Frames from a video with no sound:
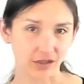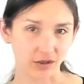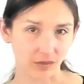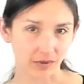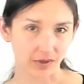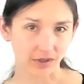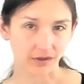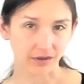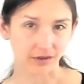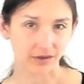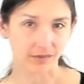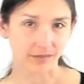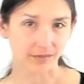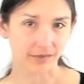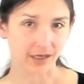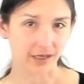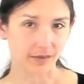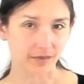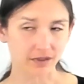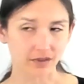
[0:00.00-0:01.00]
You're welcome.
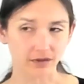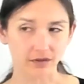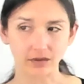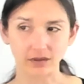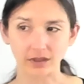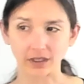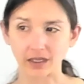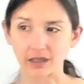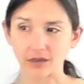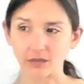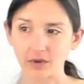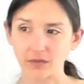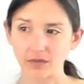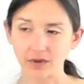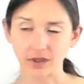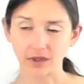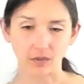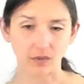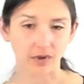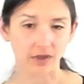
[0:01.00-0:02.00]
Absolutely. And we
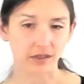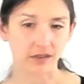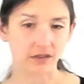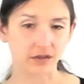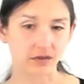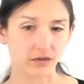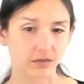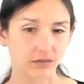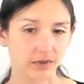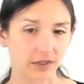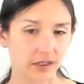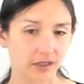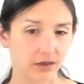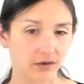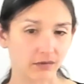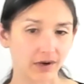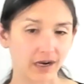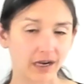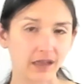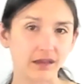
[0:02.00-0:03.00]
really want to
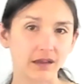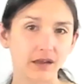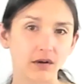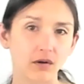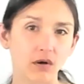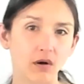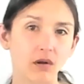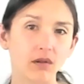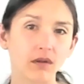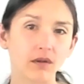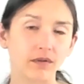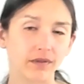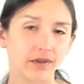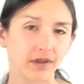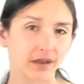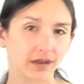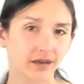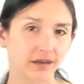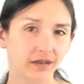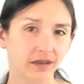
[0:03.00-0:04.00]
reiterate that all of
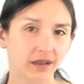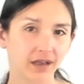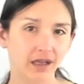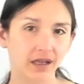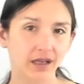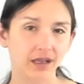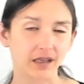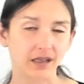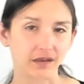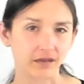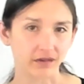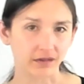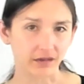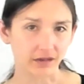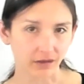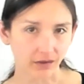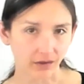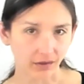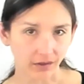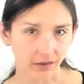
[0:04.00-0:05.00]
this is
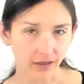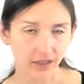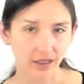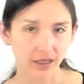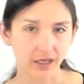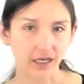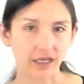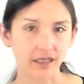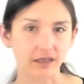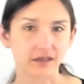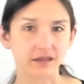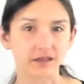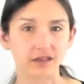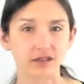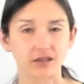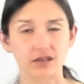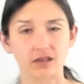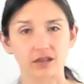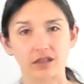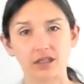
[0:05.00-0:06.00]
still a
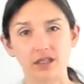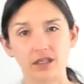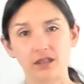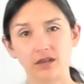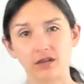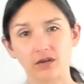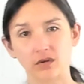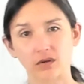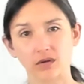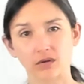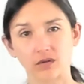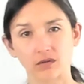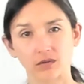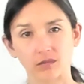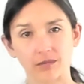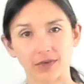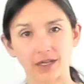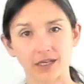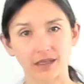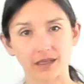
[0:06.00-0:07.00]
decision in your
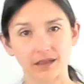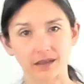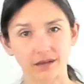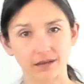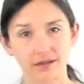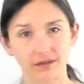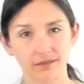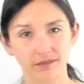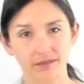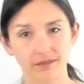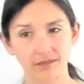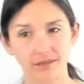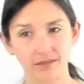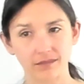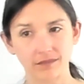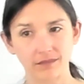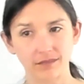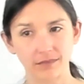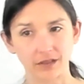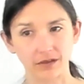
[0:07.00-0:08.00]
own mind.
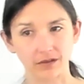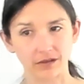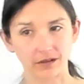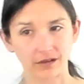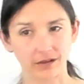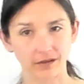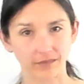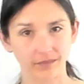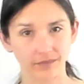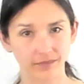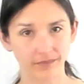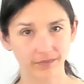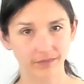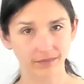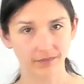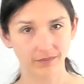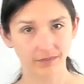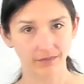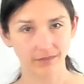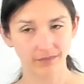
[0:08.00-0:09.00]
You see.
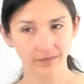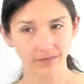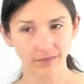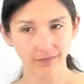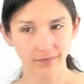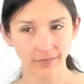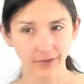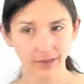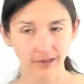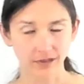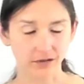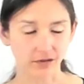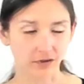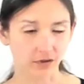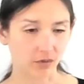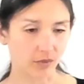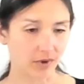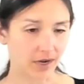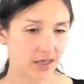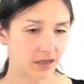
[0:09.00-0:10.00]
So
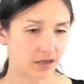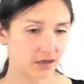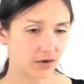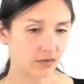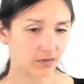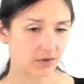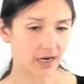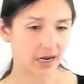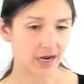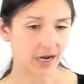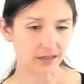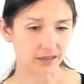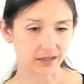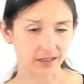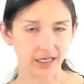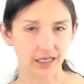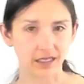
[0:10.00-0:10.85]
the way that you react to